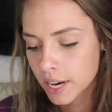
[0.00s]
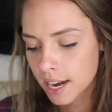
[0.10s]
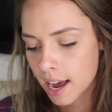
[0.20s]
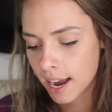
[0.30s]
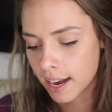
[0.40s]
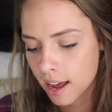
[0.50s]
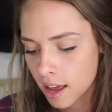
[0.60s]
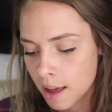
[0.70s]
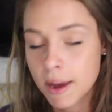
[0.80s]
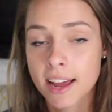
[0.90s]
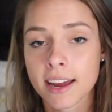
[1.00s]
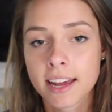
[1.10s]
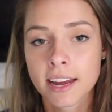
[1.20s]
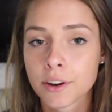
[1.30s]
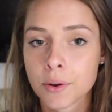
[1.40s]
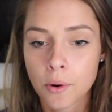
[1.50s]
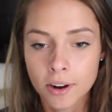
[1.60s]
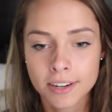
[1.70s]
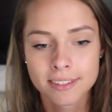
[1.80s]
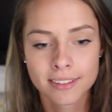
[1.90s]
twenty-nine, am I gonna get a new
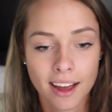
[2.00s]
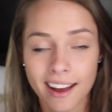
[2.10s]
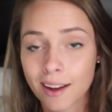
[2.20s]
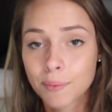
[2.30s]
horse? I